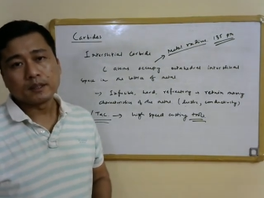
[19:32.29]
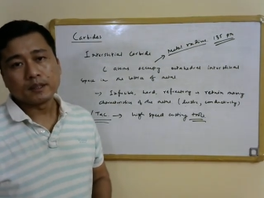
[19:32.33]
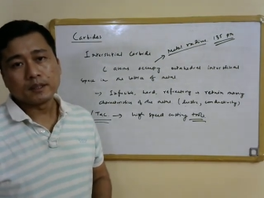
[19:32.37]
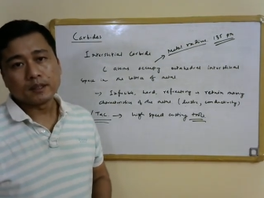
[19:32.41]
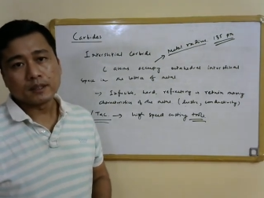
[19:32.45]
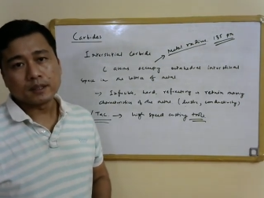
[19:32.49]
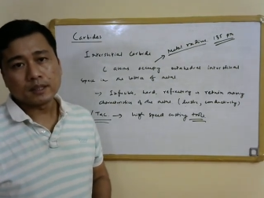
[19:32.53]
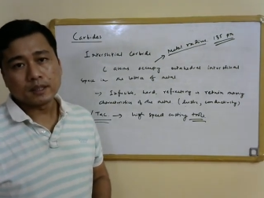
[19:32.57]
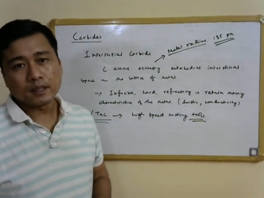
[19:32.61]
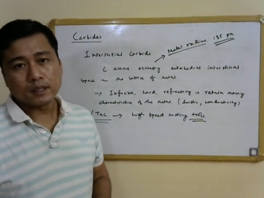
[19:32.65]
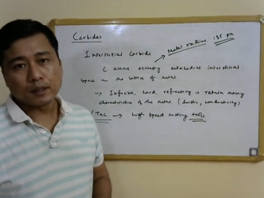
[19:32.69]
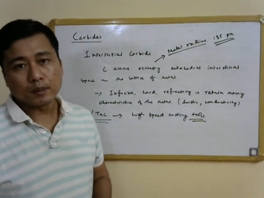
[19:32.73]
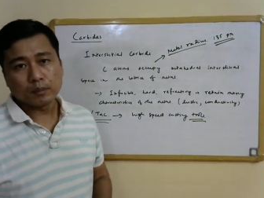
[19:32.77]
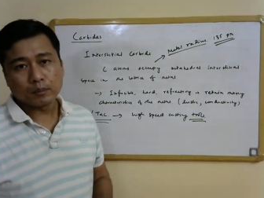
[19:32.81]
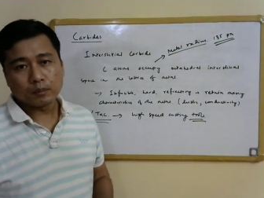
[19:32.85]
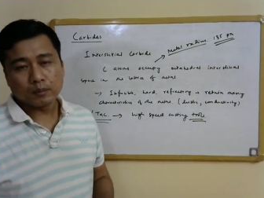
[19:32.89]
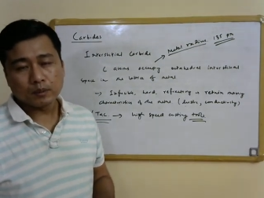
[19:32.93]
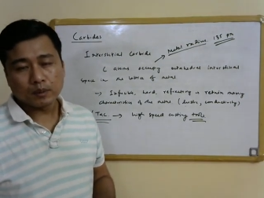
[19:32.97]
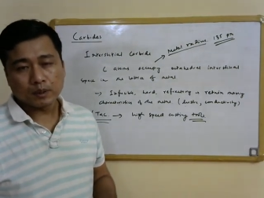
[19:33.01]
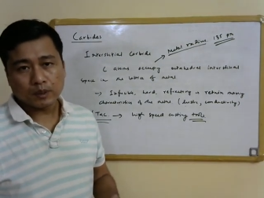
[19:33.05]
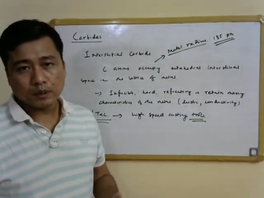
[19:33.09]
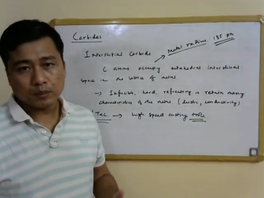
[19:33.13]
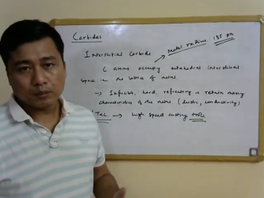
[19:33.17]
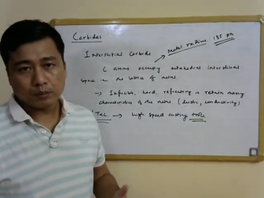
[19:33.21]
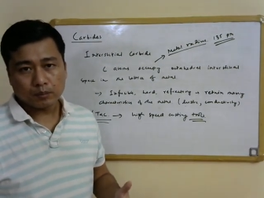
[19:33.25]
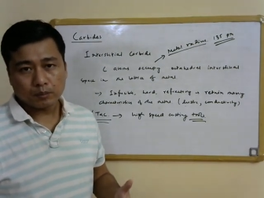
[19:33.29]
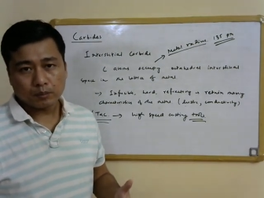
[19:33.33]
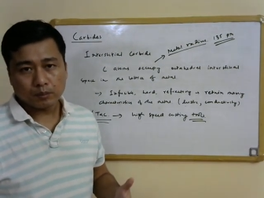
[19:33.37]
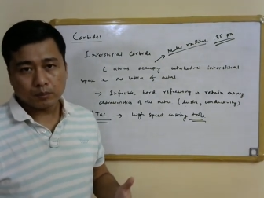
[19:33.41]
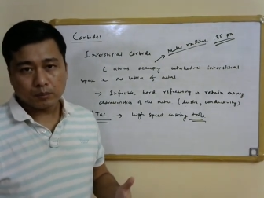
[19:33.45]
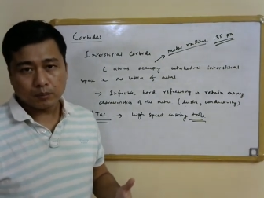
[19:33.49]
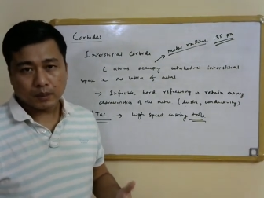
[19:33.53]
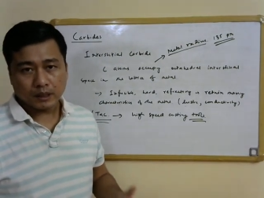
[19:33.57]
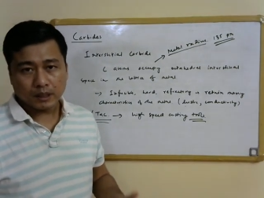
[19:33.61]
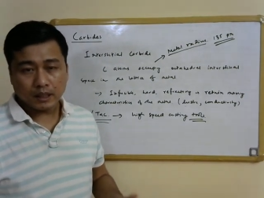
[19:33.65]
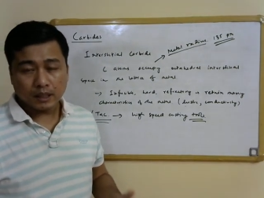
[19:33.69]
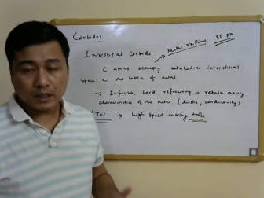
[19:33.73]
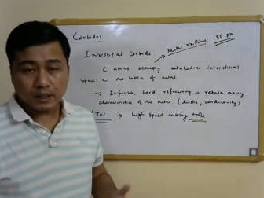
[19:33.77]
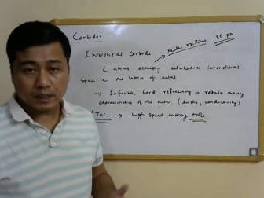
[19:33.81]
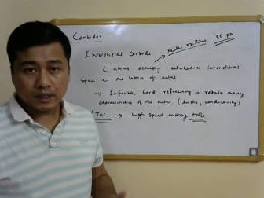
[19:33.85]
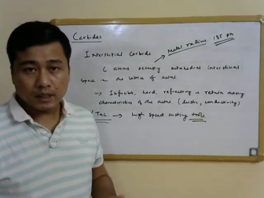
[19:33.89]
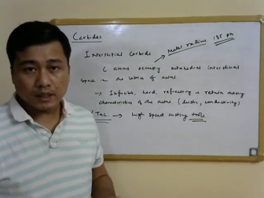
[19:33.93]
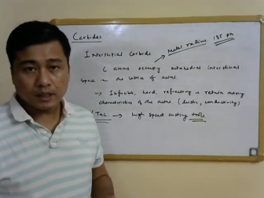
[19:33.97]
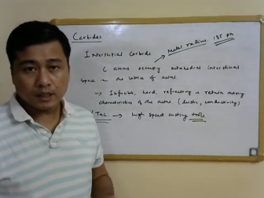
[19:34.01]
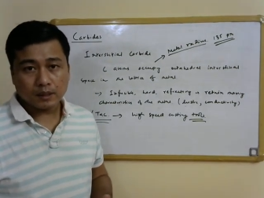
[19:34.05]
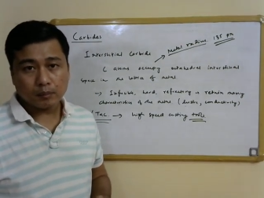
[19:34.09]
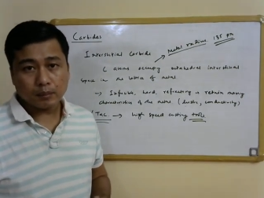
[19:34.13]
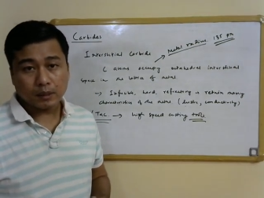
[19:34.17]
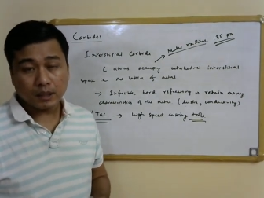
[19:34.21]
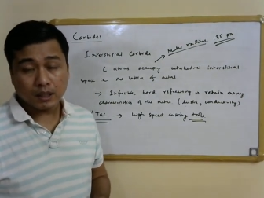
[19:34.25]
the metal
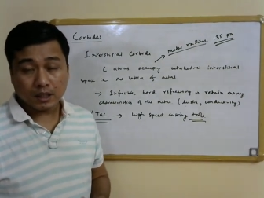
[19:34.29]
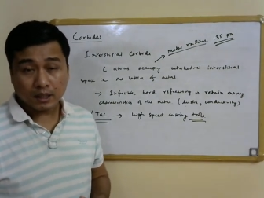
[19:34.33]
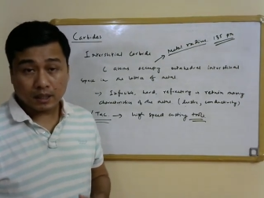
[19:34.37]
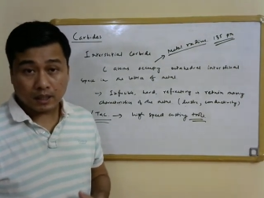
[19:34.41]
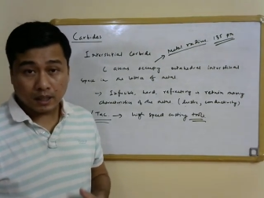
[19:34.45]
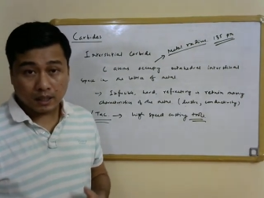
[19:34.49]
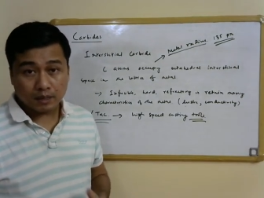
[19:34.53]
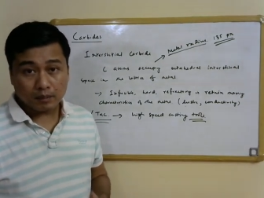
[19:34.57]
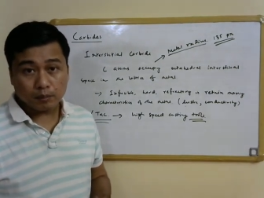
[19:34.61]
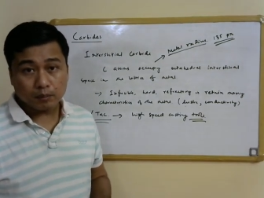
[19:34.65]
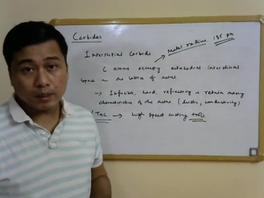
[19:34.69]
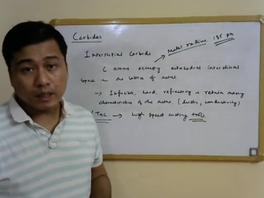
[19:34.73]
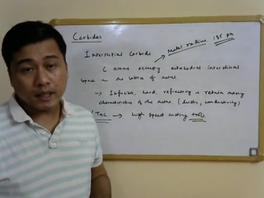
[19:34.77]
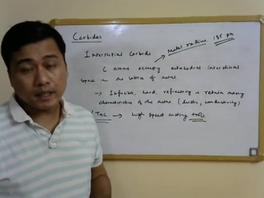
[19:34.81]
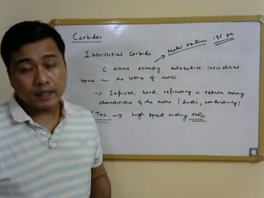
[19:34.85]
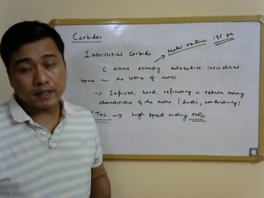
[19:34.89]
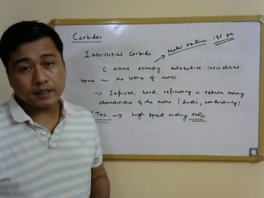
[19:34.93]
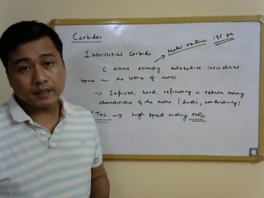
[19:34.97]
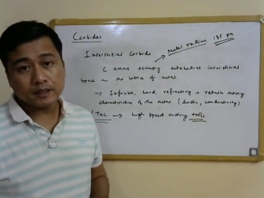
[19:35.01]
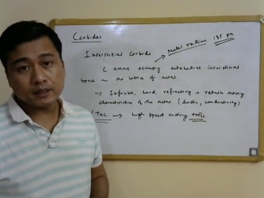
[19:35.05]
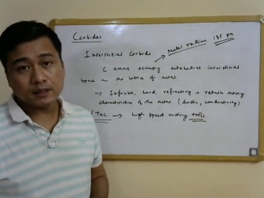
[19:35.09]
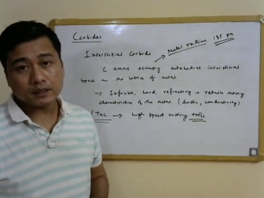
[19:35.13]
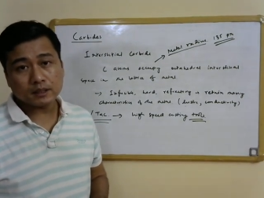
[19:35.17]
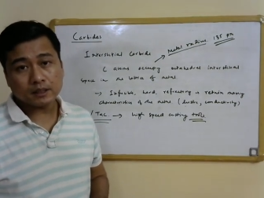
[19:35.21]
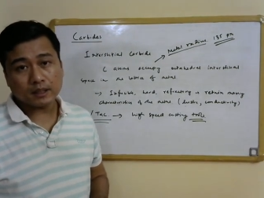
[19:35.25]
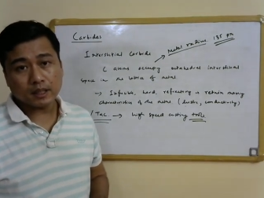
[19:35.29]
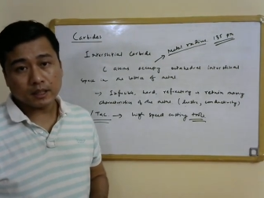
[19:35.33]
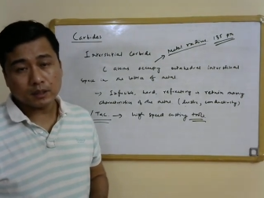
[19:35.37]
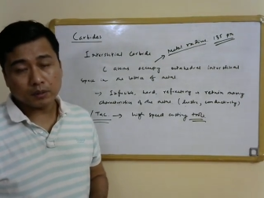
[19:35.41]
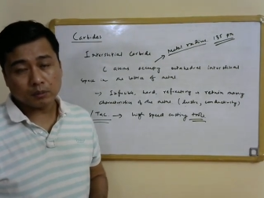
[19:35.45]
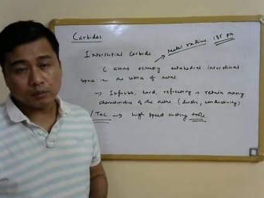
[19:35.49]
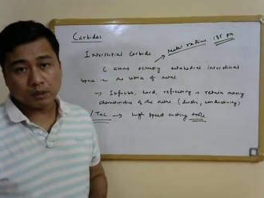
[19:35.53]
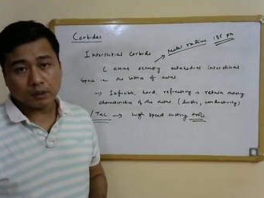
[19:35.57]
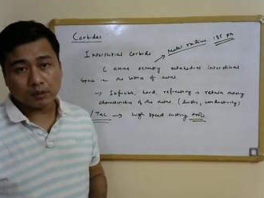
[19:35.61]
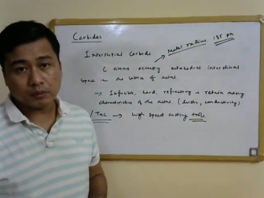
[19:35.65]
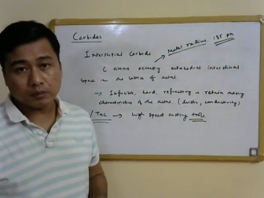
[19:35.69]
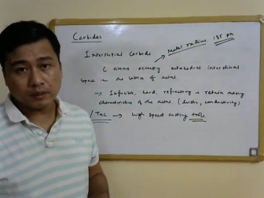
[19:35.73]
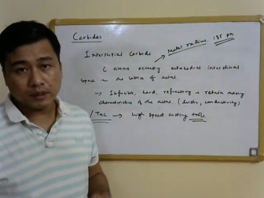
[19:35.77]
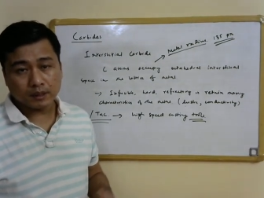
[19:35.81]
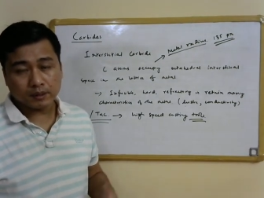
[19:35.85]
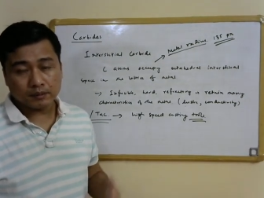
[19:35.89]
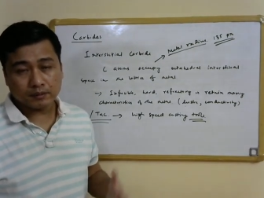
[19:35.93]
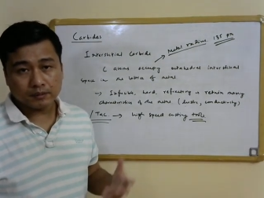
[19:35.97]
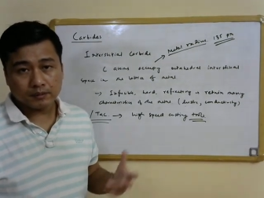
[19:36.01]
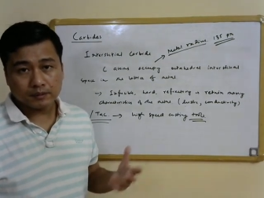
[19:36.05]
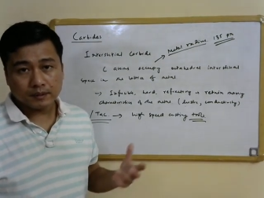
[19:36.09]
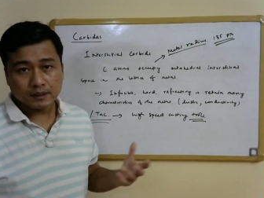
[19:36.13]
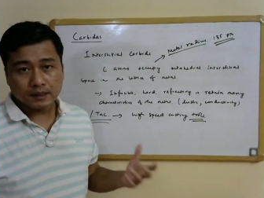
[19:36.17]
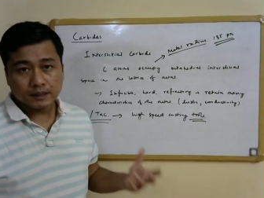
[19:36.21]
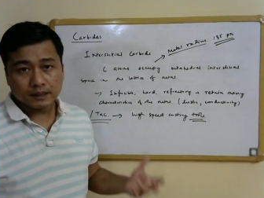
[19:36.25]
carbides, and what we have
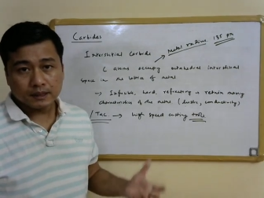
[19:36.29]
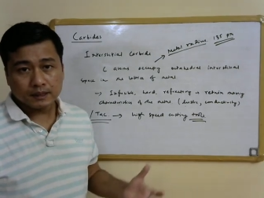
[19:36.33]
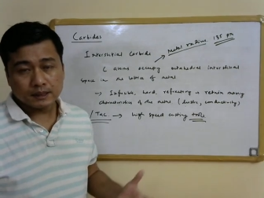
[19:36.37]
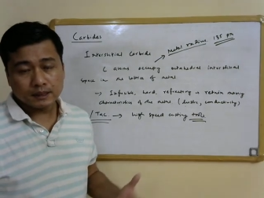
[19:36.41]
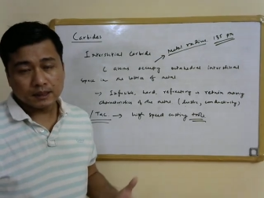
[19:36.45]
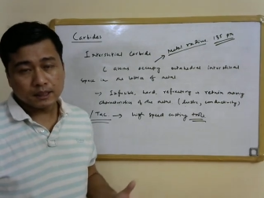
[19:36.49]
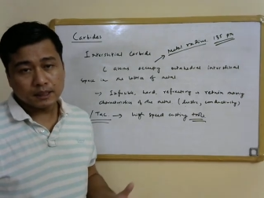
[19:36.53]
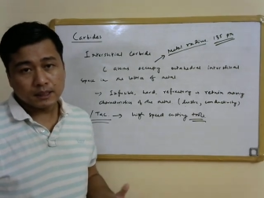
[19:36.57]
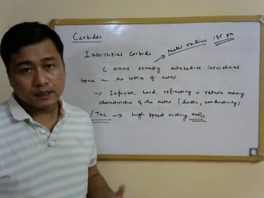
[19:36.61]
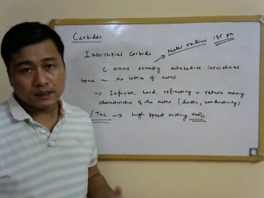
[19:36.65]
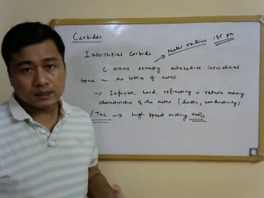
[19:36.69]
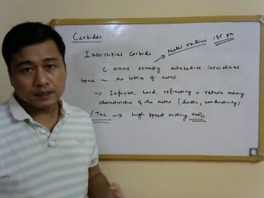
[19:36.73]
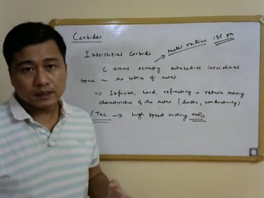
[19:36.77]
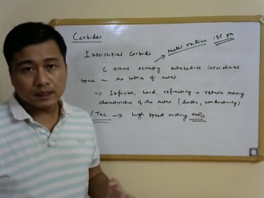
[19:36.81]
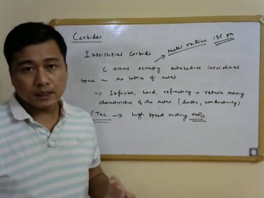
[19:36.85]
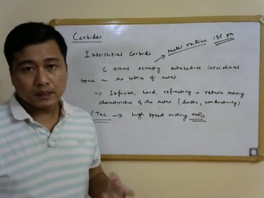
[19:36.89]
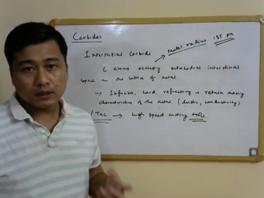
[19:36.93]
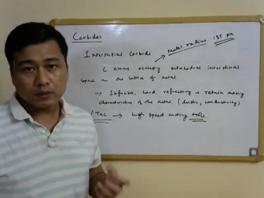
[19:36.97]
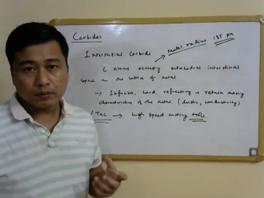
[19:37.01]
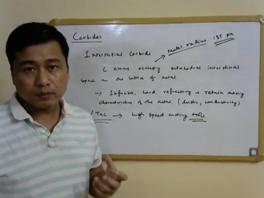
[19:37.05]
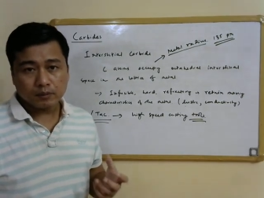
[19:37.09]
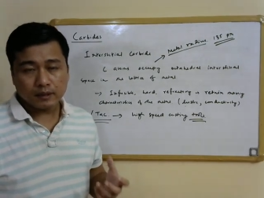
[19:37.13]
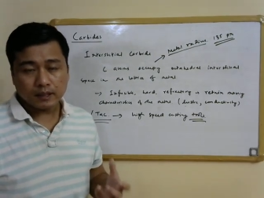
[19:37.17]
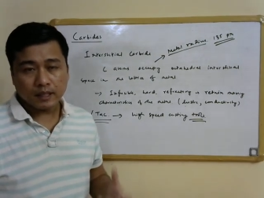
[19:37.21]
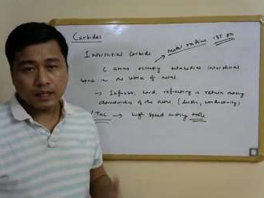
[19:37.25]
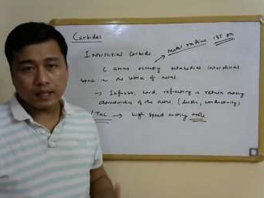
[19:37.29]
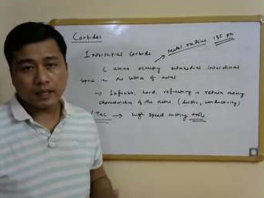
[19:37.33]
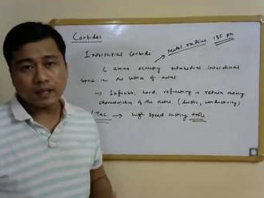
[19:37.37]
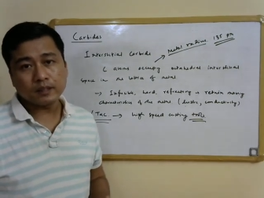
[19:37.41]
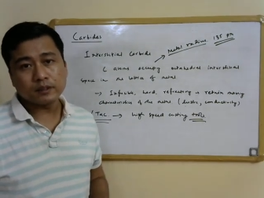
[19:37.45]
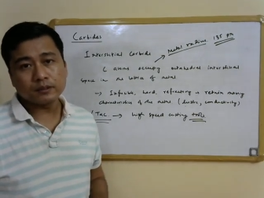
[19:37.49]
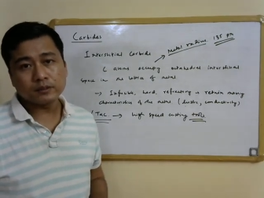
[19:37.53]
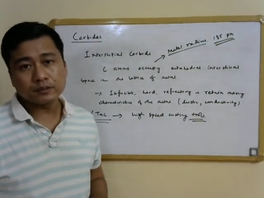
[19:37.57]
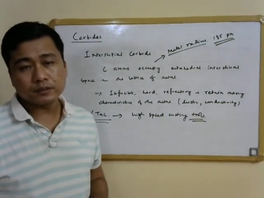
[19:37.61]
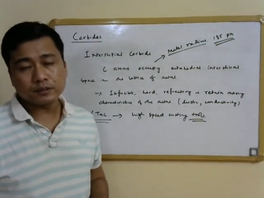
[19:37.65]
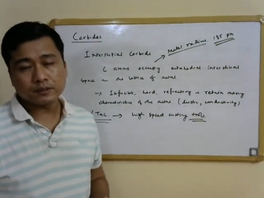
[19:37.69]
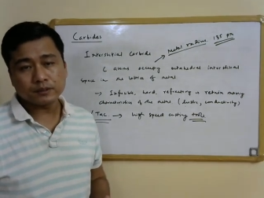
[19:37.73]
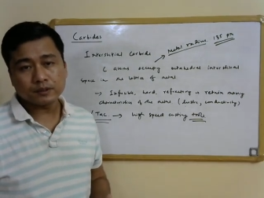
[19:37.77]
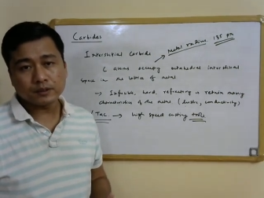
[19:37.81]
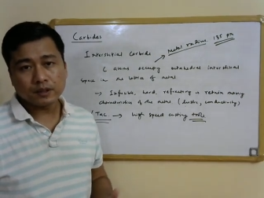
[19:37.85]
seen is that we have